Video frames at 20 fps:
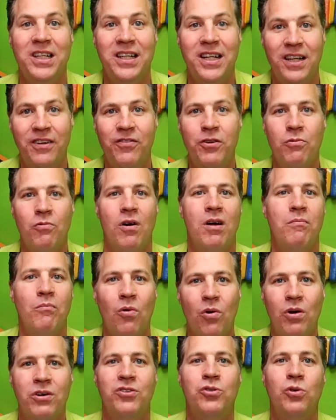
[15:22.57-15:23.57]
and then if you want
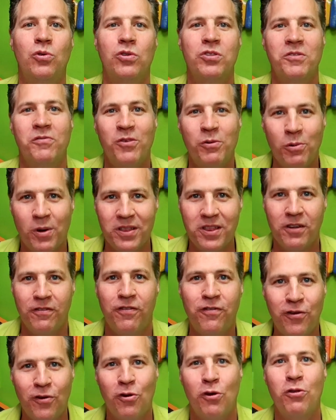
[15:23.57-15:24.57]
more tools, if you want the
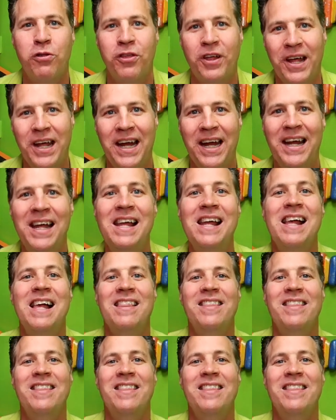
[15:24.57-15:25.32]
full thing,